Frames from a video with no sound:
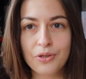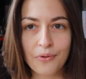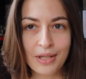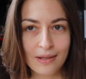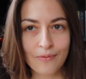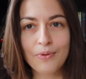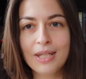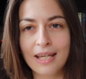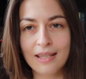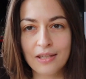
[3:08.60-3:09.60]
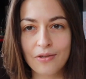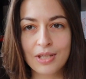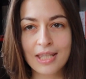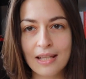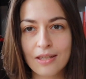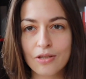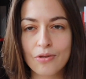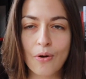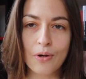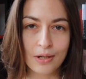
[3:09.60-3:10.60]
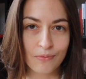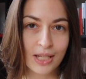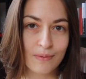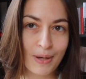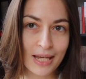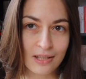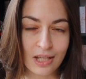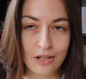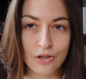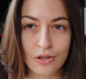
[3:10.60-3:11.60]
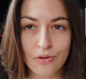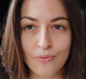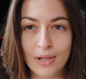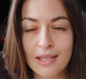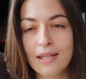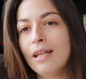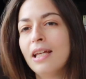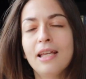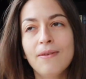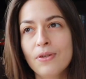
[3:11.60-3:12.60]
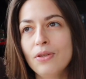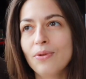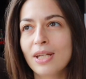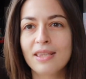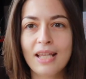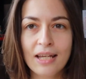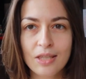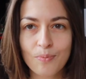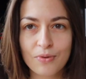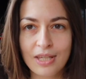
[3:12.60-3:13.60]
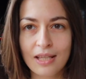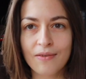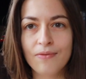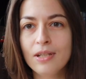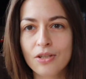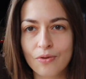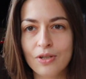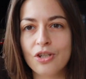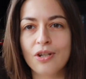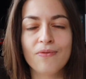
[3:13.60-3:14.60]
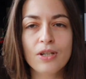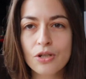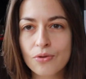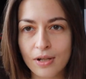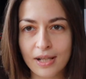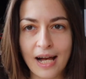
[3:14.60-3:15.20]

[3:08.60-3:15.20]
so that we can understand the story and we can pay attention to it if you look at 90% of literature visual